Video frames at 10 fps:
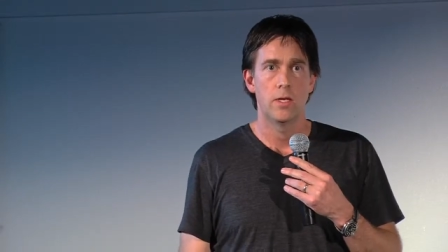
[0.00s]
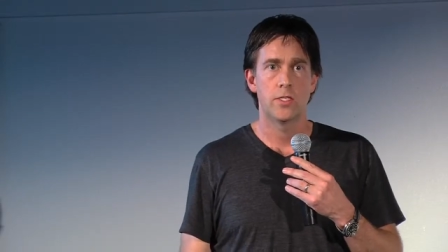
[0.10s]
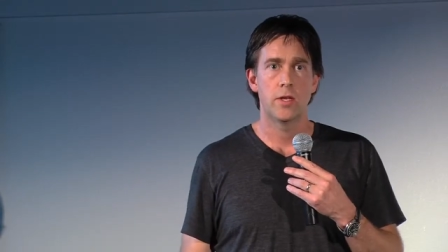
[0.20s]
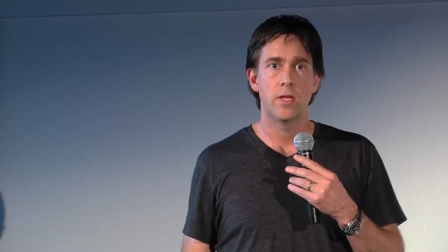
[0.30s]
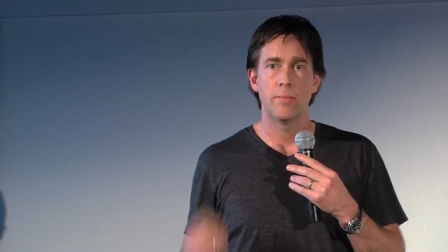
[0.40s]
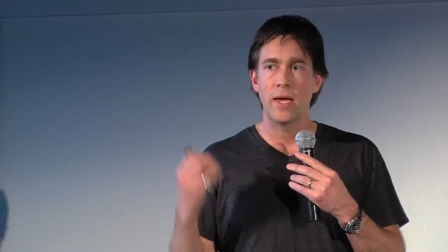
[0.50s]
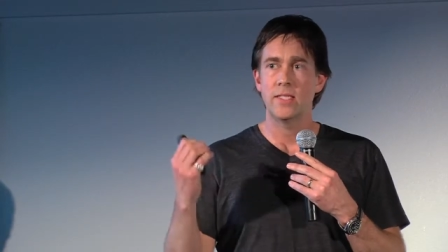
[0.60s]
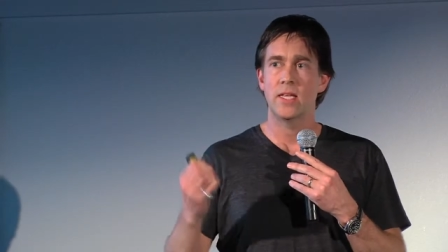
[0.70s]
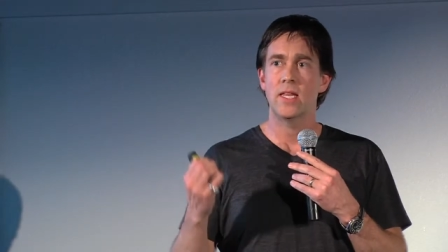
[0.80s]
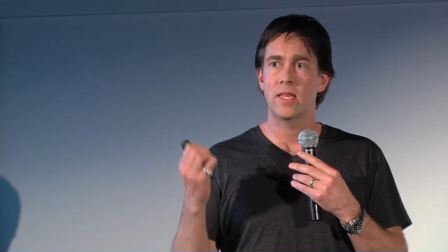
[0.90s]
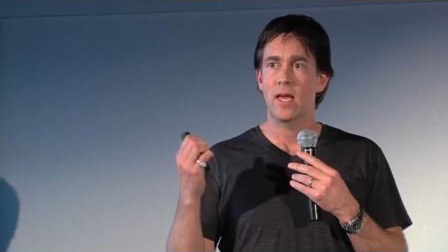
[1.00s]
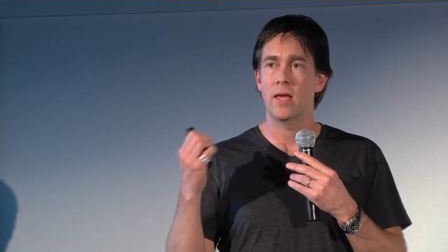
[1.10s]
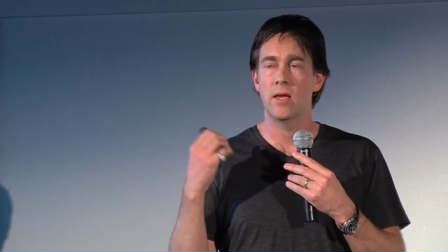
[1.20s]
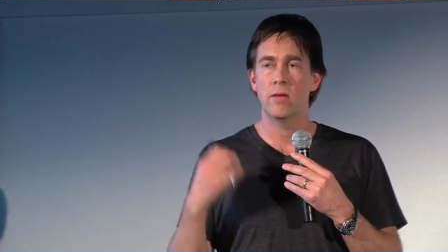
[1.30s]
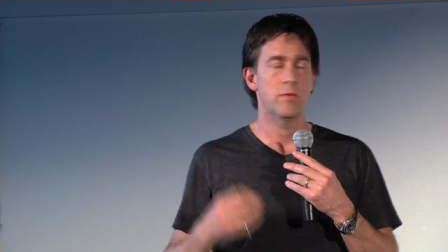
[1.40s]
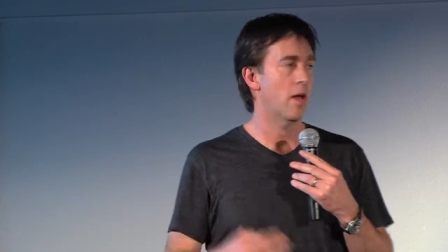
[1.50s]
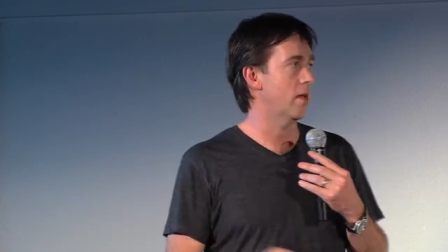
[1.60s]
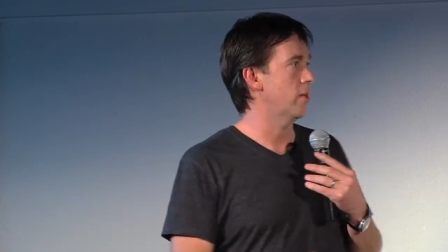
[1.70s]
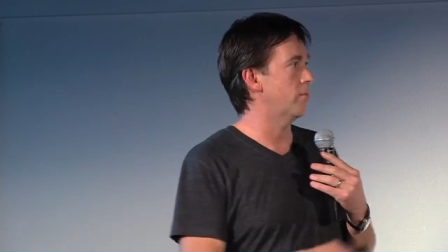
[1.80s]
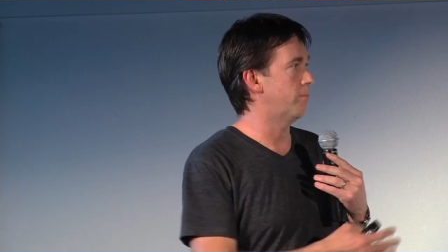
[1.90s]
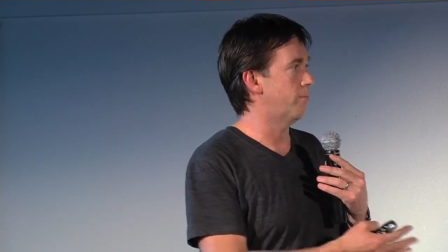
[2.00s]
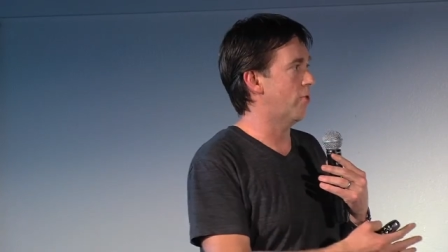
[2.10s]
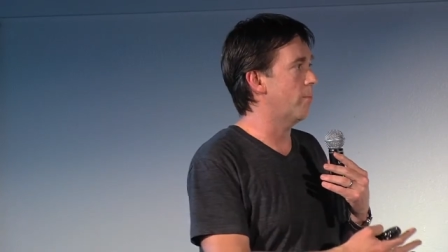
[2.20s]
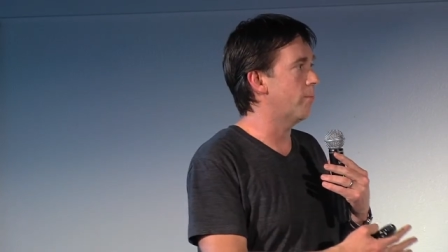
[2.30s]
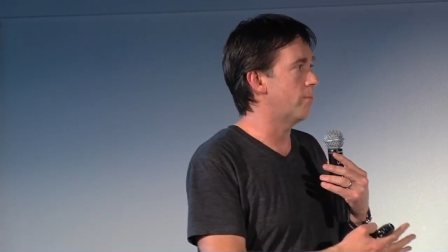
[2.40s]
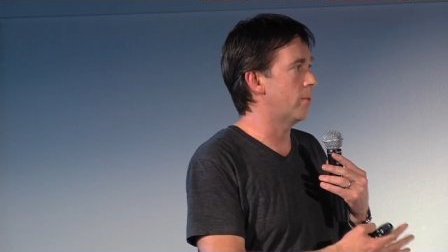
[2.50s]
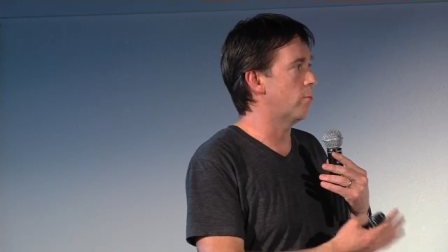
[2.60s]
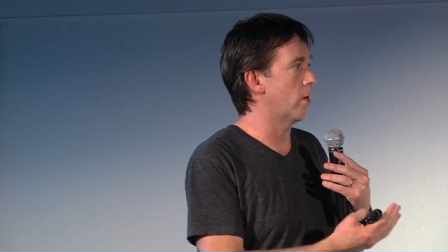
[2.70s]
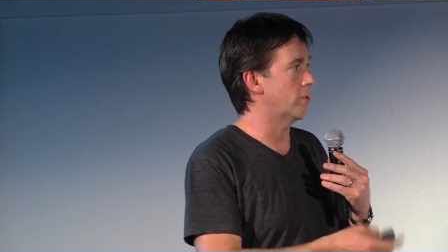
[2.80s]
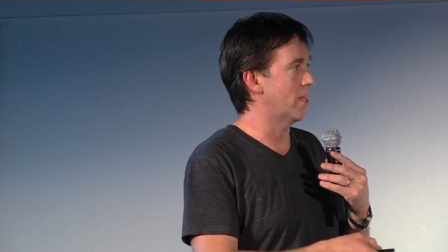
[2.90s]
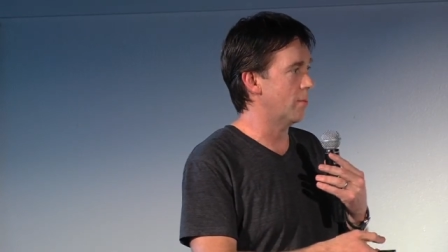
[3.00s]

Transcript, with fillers: So the amazing, thing, like you probably well,